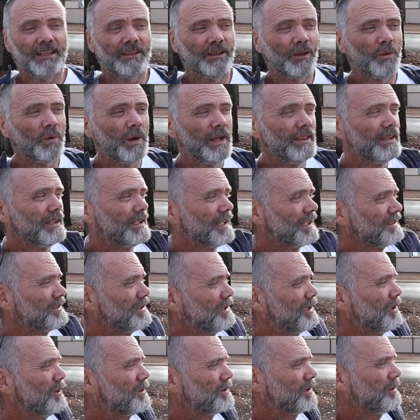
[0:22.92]
the weather
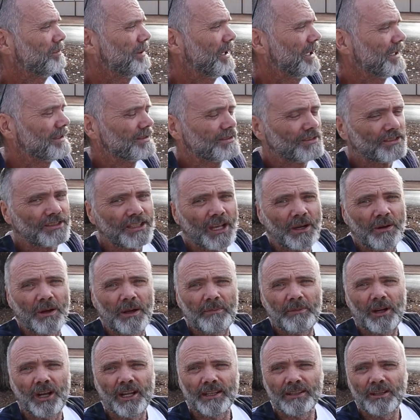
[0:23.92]
doesn't look the best, so I
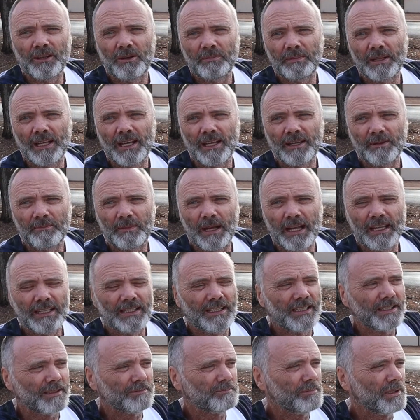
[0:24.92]
might not be able to
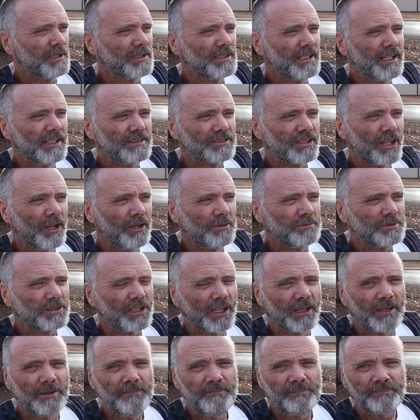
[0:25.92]
make it, but let's hope
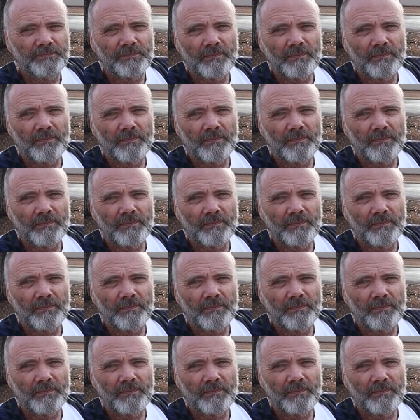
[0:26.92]
so.